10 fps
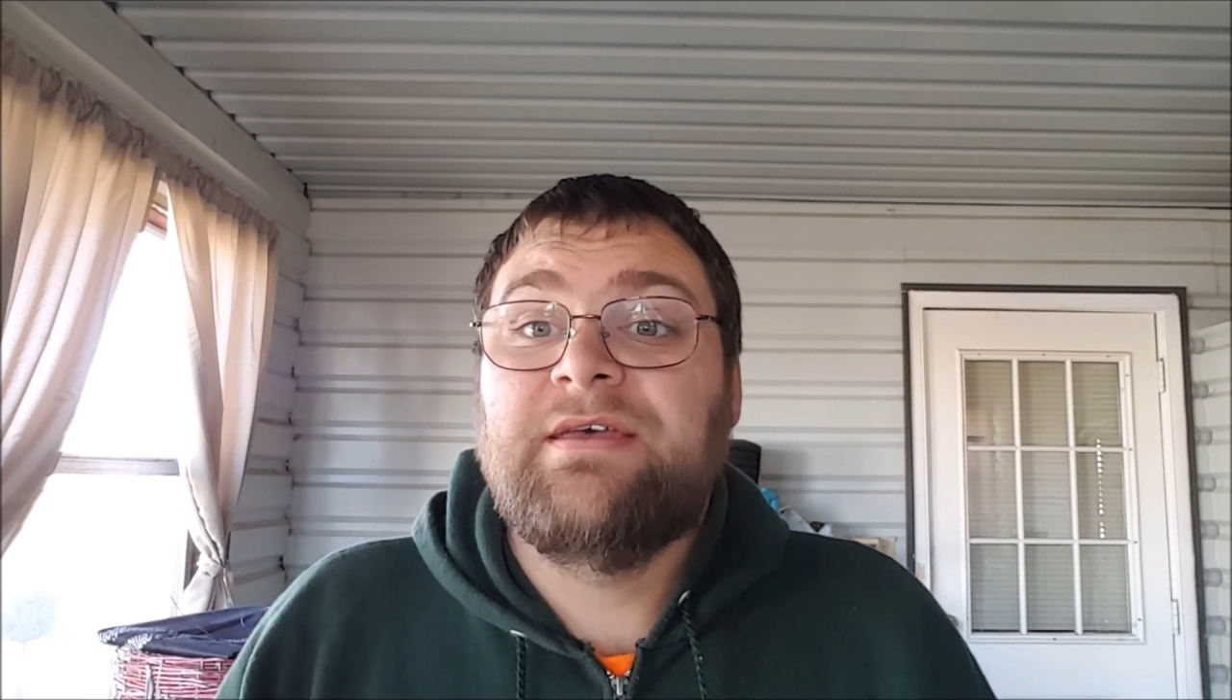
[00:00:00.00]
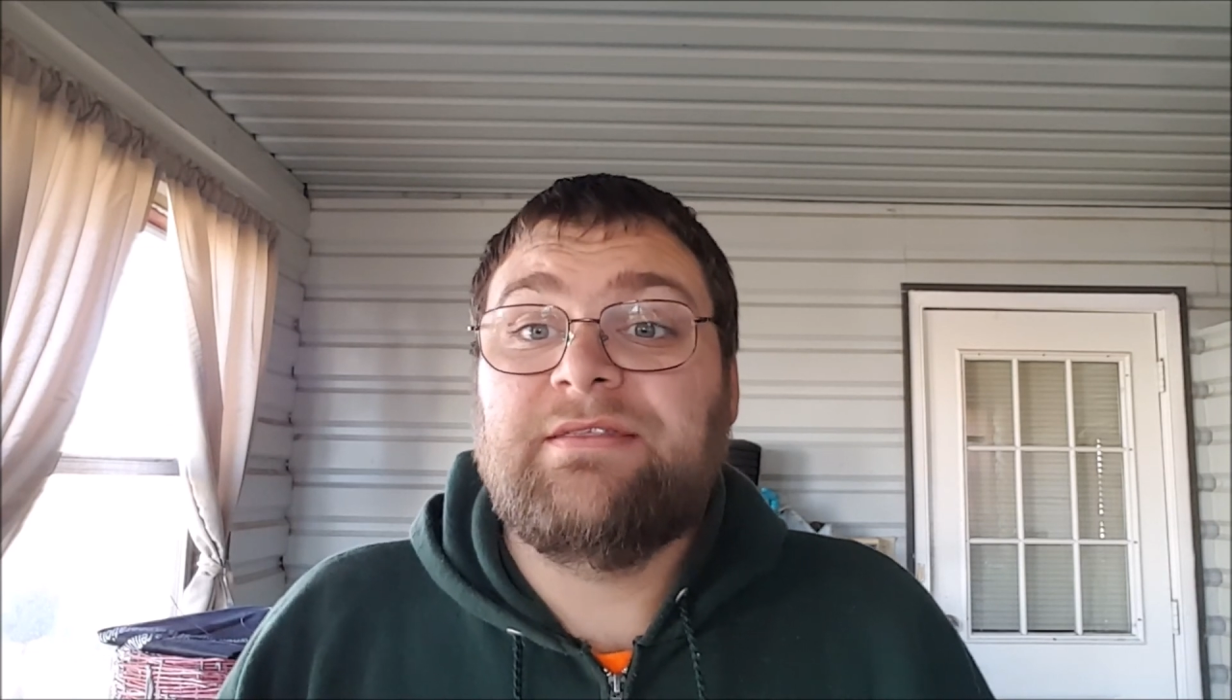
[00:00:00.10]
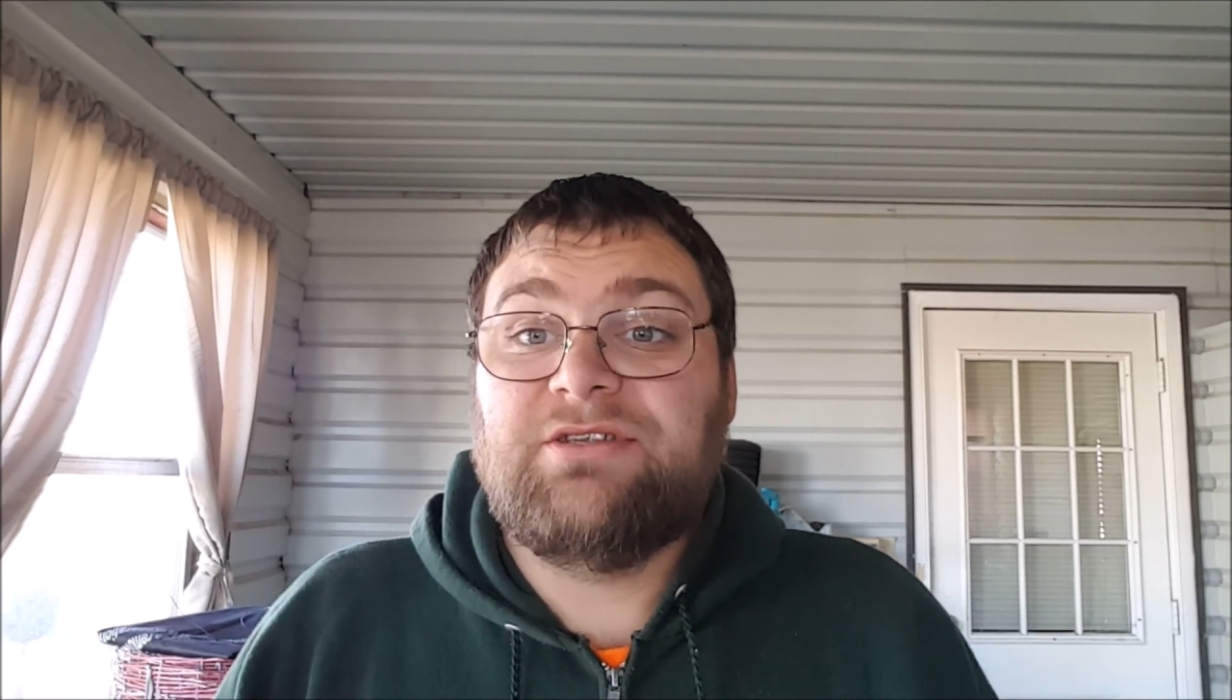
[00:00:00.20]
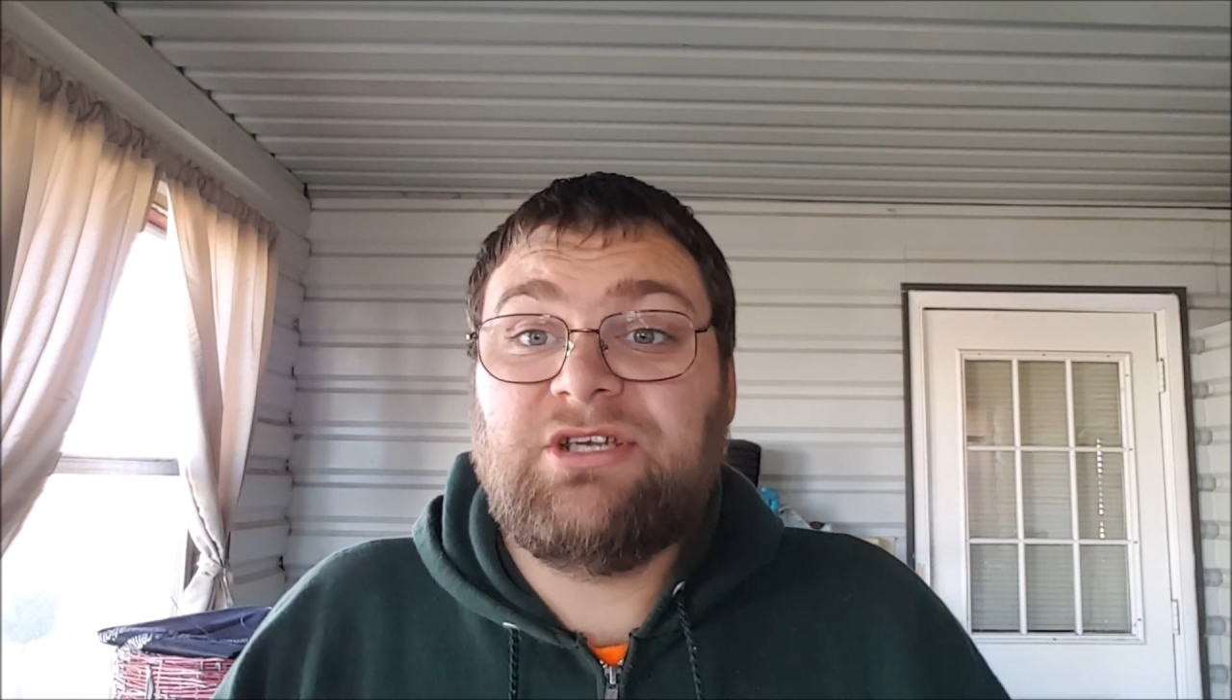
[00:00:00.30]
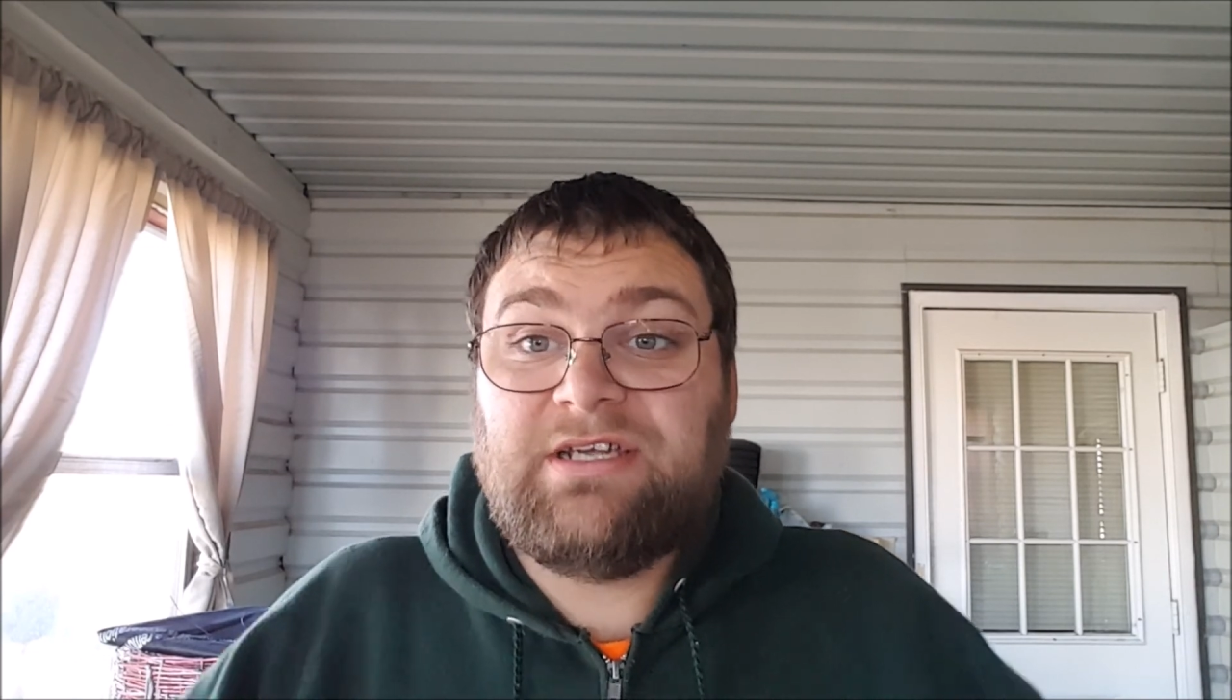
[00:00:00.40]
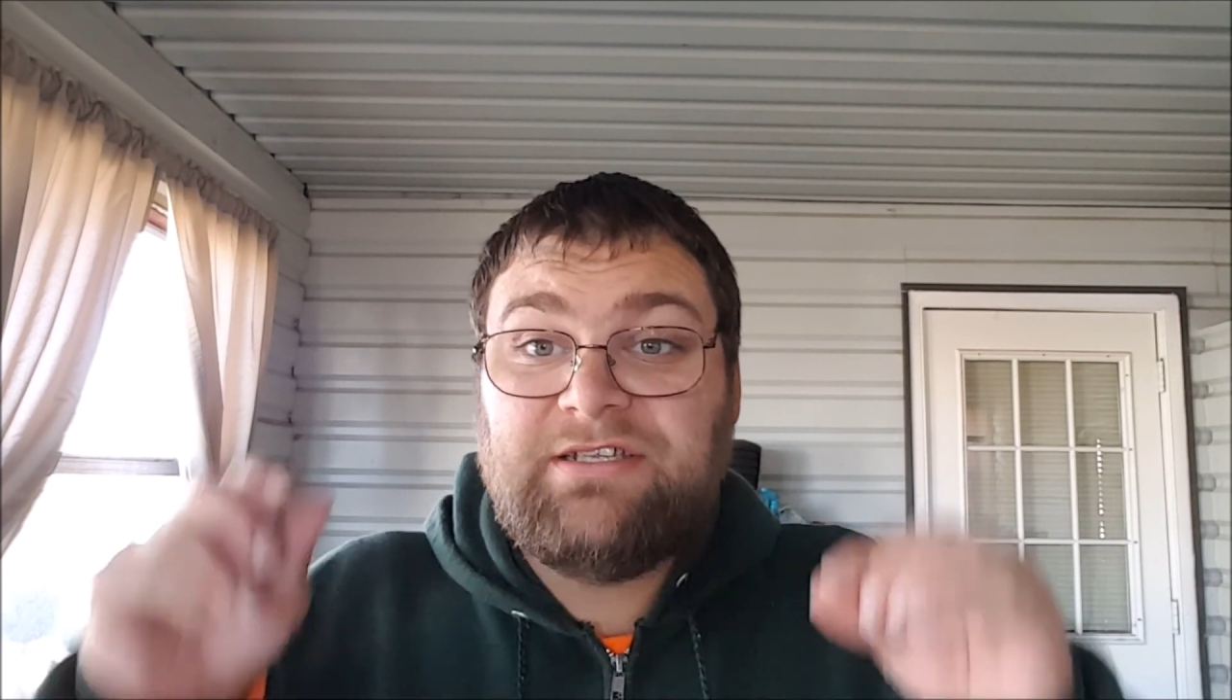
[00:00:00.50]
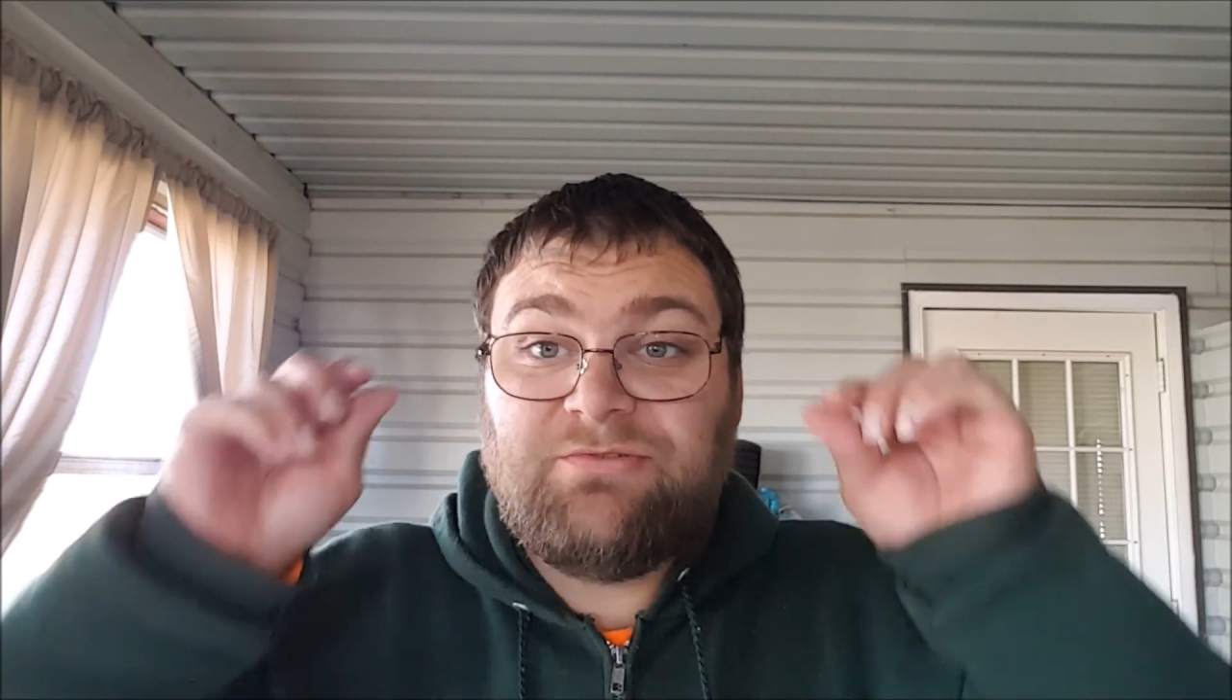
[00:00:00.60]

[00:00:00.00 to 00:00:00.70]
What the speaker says: The chickens'